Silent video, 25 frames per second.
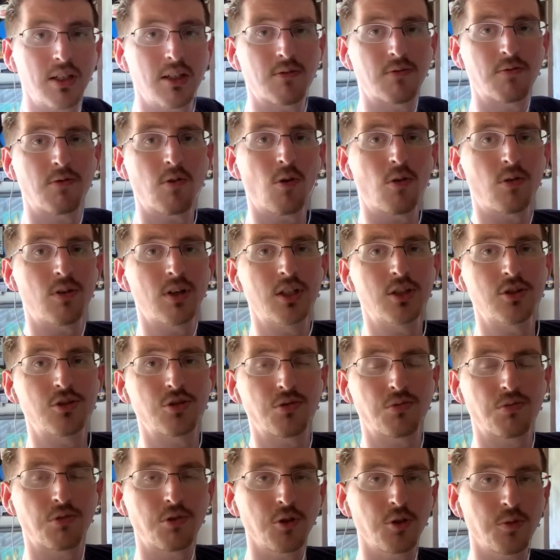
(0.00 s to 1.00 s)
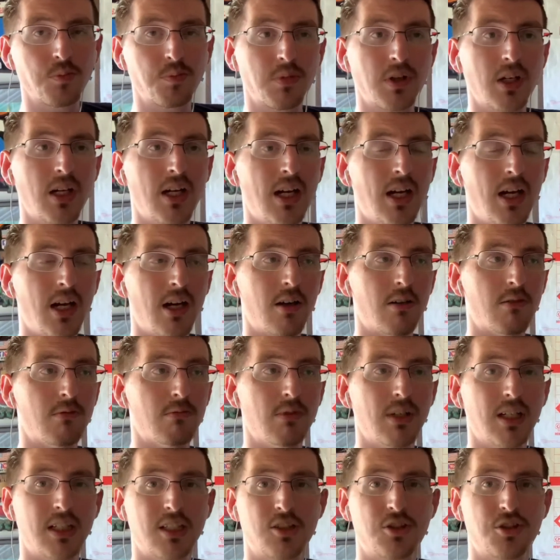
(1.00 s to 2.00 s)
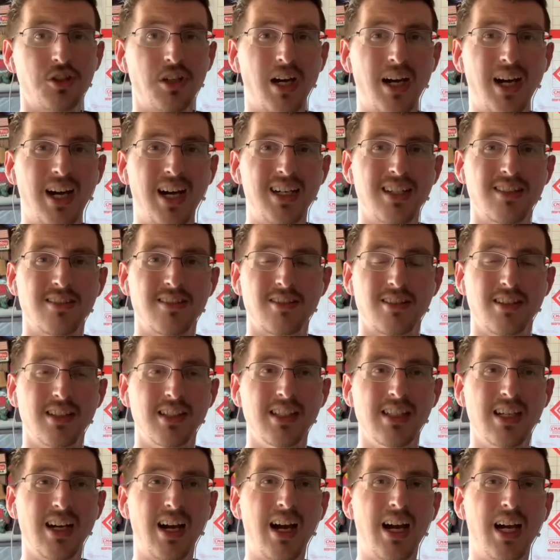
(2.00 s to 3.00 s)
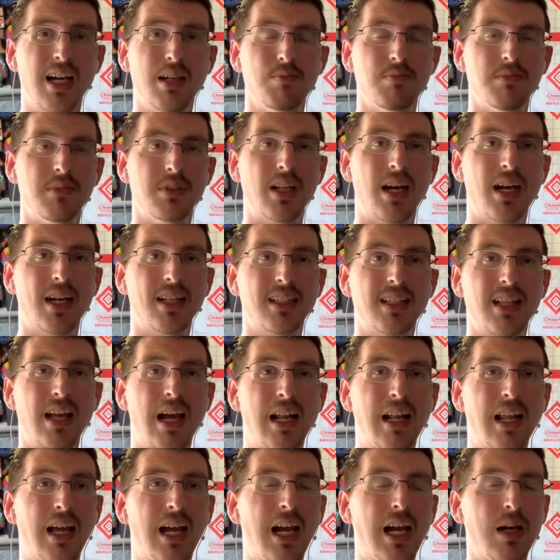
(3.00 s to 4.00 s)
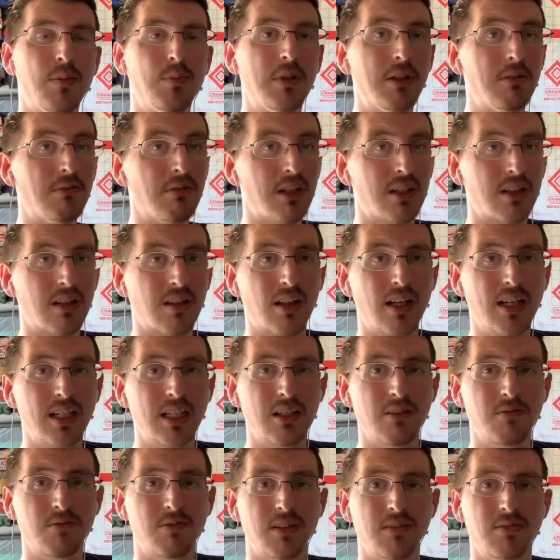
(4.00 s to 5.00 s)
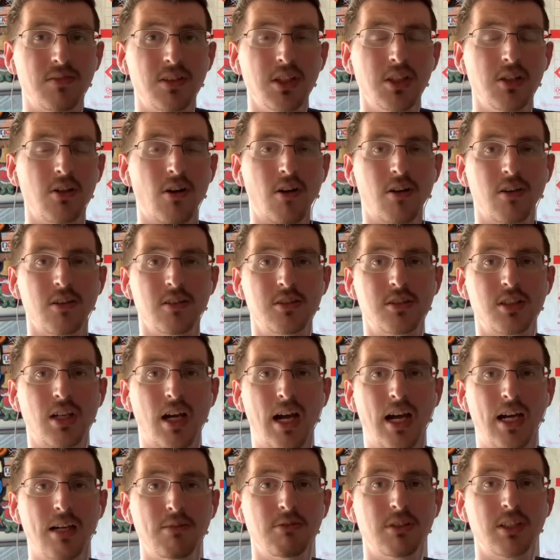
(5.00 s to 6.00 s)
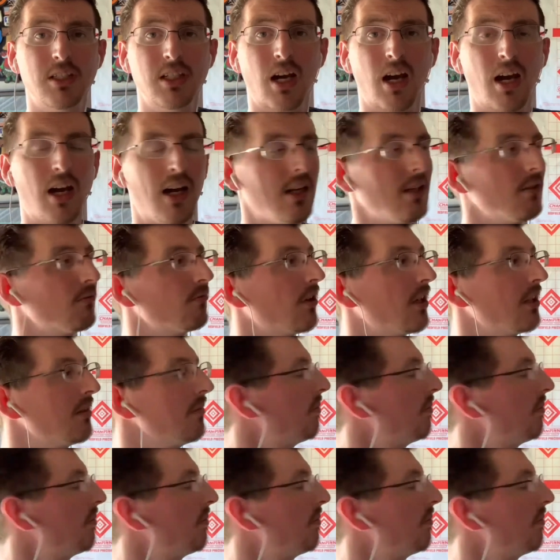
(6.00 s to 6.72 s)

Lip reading: 4 inch group, which honestly, I'm not that happy with. Like at 50 yards, I would kind of want